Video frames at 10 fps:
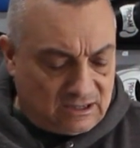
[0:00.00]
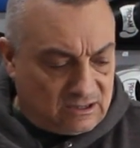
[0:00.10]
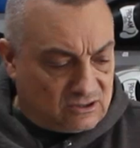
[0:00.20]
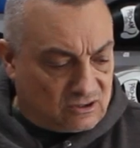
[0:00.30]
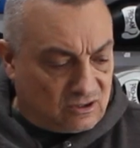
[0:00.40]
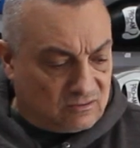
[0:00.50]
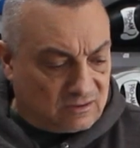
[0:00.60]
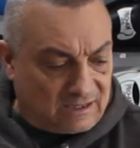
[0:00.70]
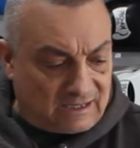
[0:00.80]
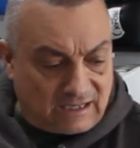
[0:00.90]
So
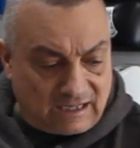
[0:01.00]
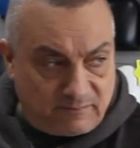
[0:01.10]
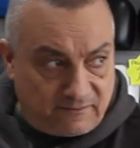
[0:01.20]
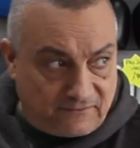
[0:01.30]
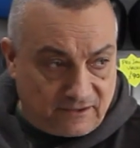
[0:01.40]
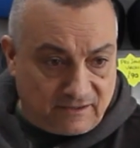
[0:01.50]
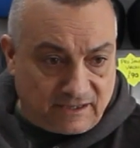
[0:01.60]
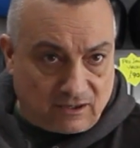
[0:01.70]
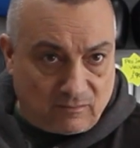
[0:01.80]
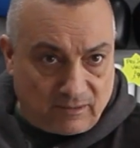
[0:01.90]
I'd prefer
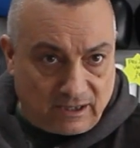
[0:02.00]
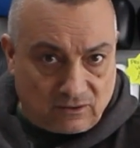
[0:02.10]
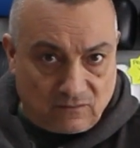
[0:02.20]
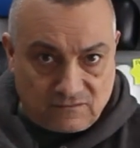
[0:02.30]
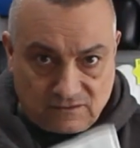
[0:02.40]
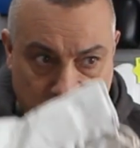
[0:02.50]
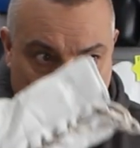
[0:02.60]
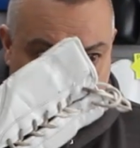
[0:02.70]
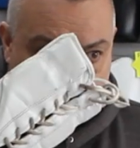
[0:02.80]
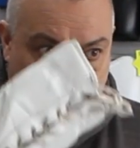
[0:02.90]
that on my gloves
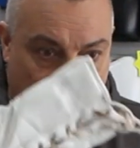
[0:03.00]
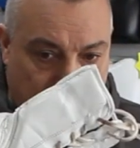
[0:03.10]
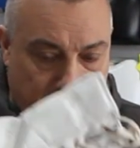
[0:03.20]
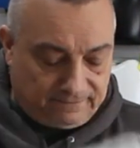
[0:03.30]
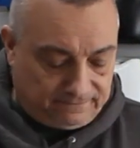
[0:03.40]
to that.